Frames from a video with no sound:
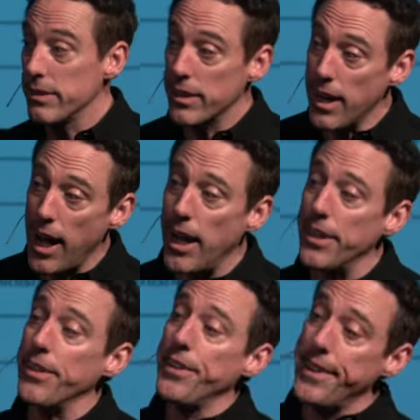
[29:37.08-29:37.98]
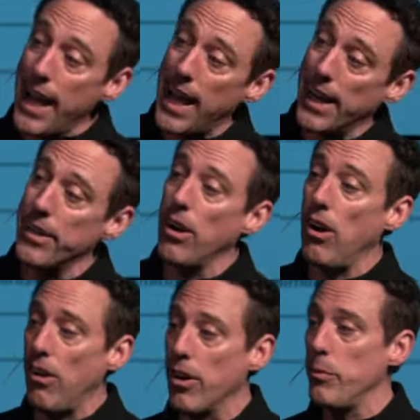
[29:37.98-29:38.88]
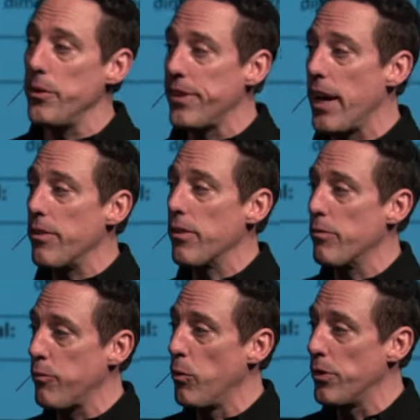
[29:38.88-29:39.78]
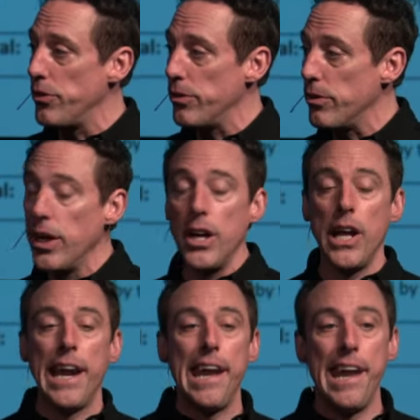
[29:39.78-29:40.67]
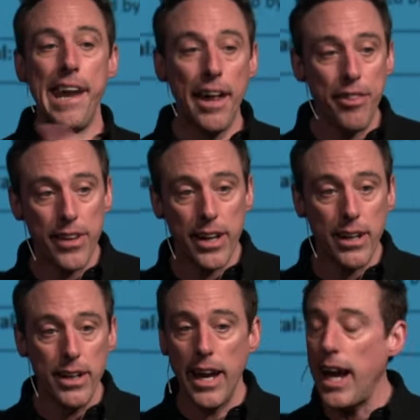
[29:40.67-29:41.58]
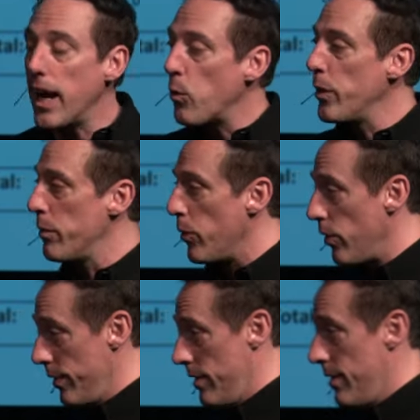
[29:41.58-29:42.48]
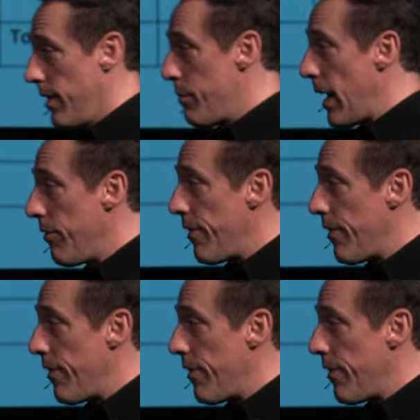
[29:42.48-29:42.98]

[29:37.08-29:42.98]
God died a horrible death for you. Nothing equitable about